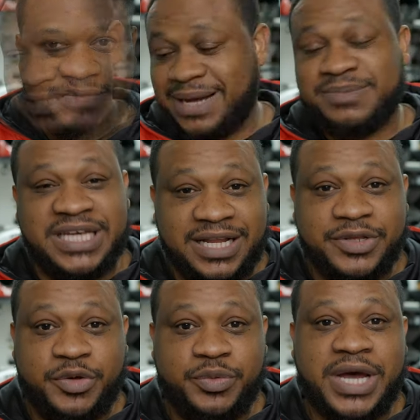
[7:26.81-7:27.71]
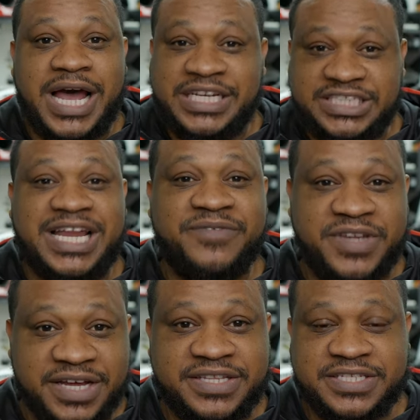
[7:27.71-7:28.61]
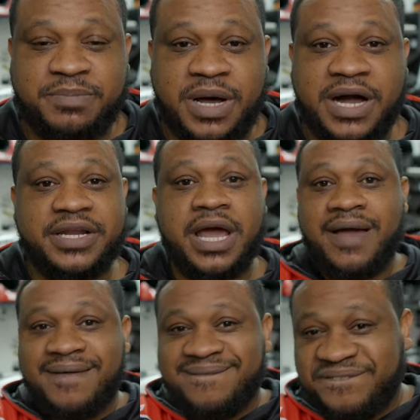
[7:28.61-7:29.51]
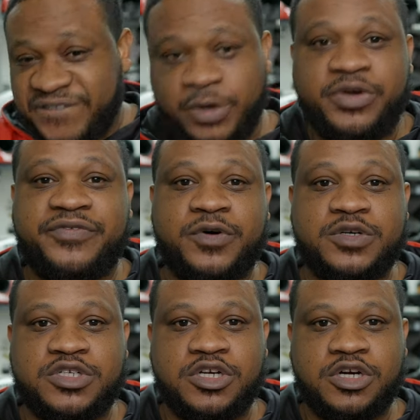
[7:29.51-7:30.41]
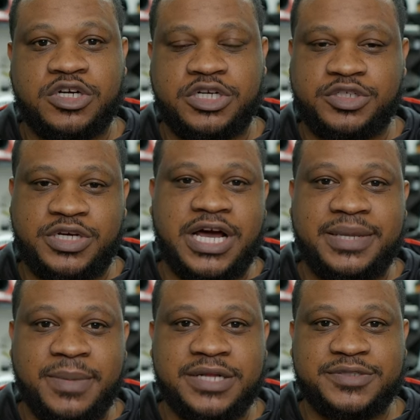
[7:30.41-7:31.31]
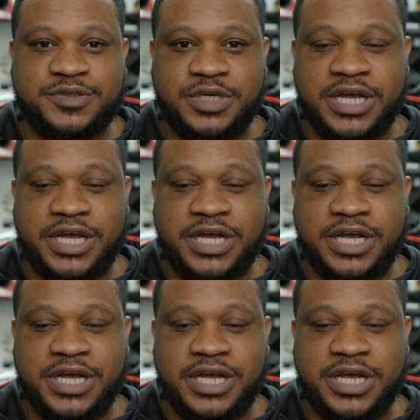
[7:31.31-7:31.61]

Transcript: I'm telling you, I should have done this mod very first on a Ducati Monster.